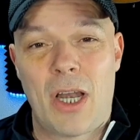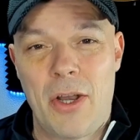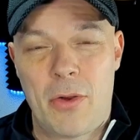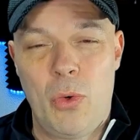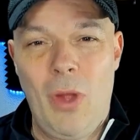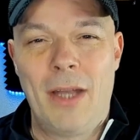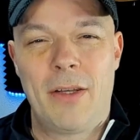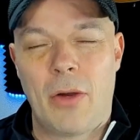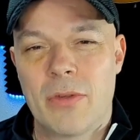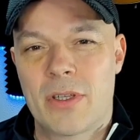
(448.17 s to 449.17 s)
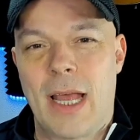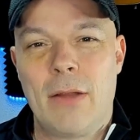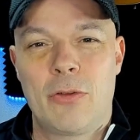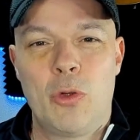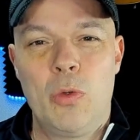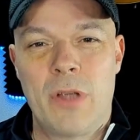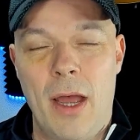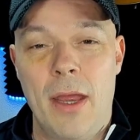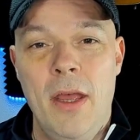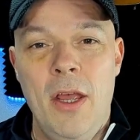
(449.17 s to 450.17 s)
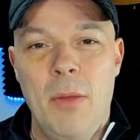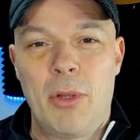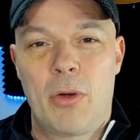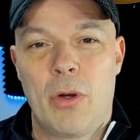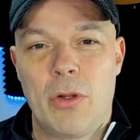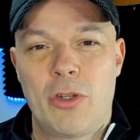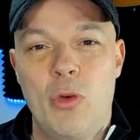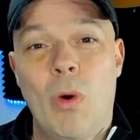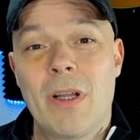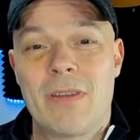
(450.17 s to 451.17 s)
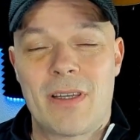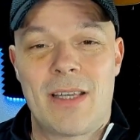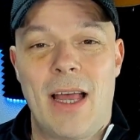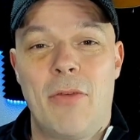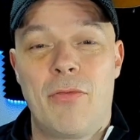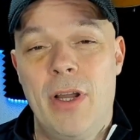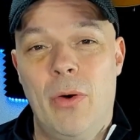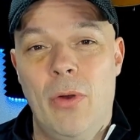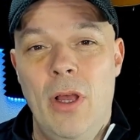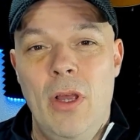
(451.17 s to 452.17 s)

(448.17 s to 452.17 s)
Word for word: clinical and don't sound too tight, because you want it to sound real.